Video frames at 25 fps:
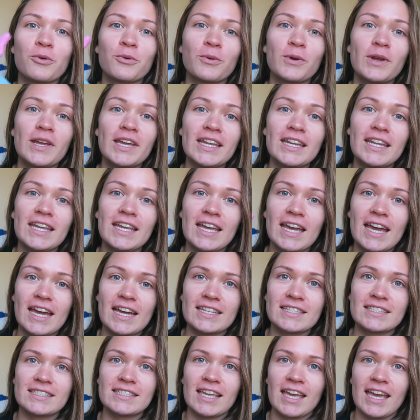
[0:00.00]

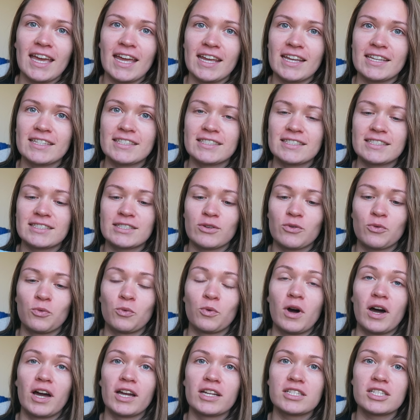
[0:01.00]
3DS case.
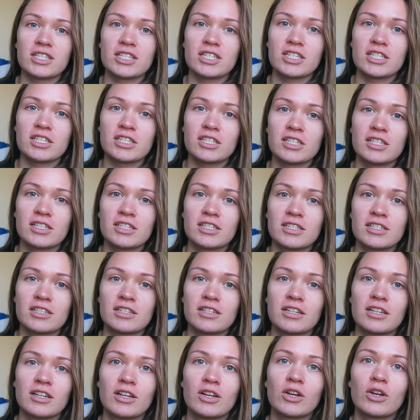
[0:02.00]
Watch.
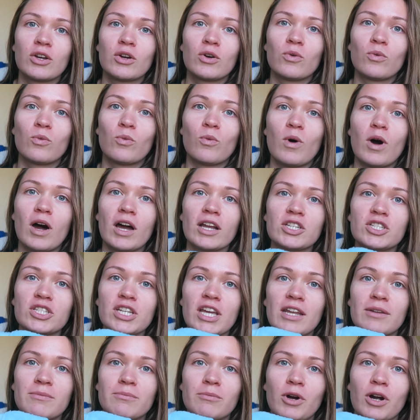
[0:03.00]

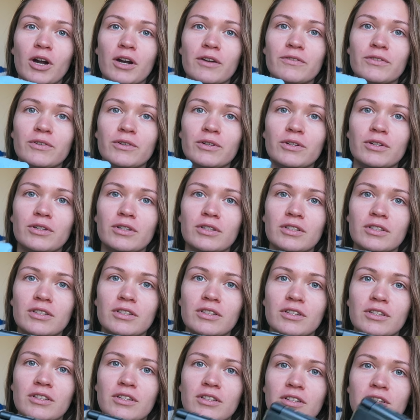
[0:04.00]
Watch and
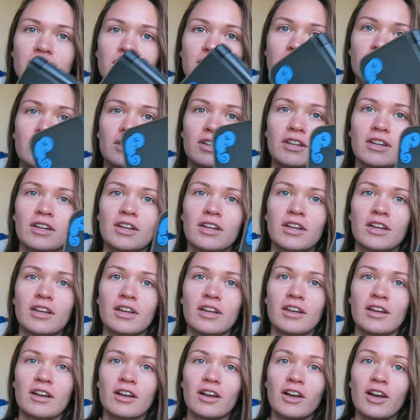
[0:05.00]
marvel.
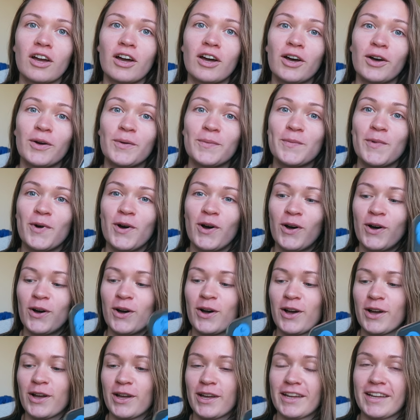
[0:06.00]
Come
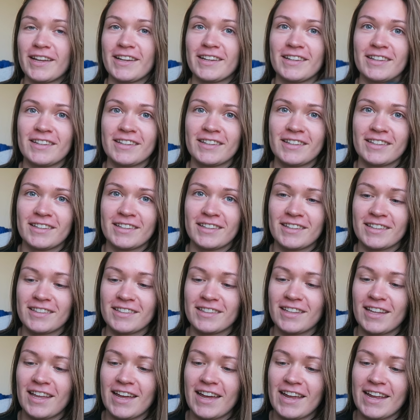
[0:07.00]
on.
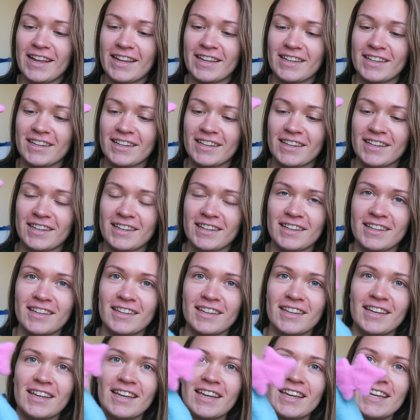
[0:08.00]
Like,
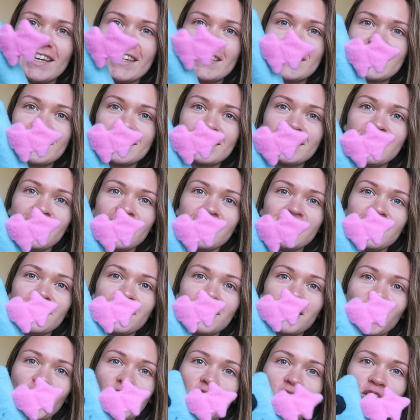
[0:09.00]
is this not
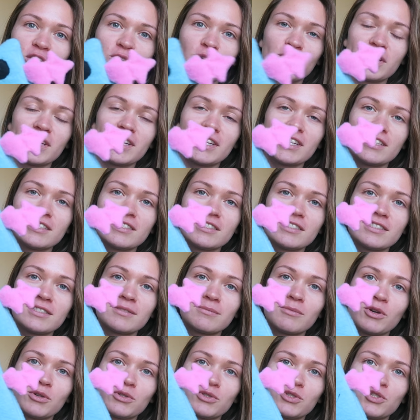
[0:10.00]
the
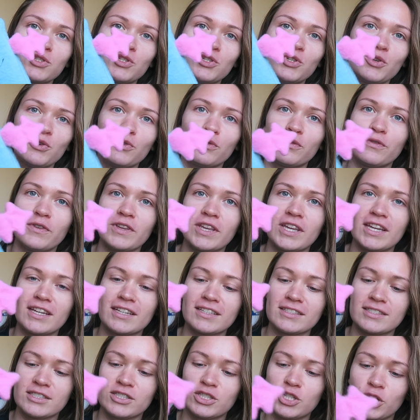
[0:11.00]
cutest, most
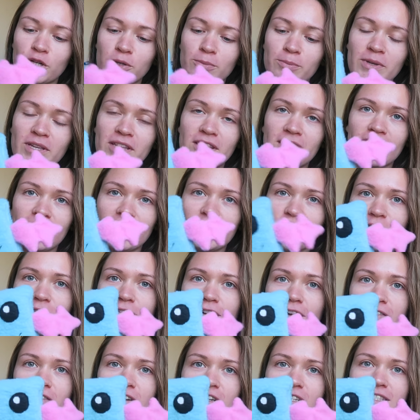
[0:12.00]
doofiest, derpy thing
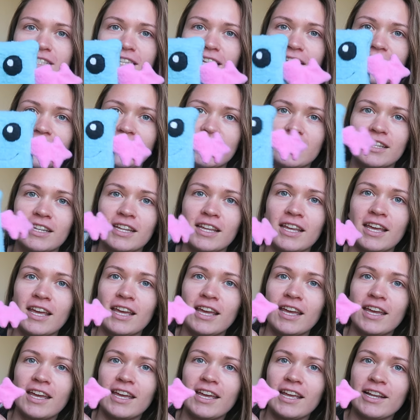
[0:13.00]
you've ever seen?
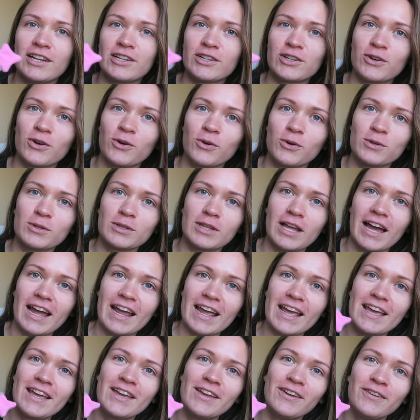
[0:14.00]
in your whole
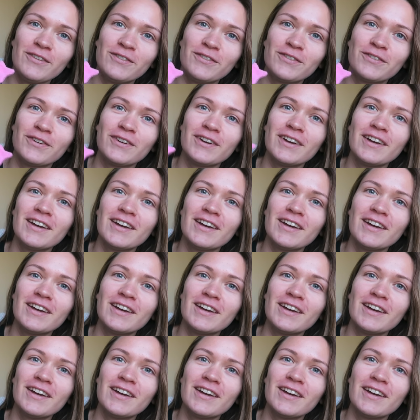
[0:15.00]
life.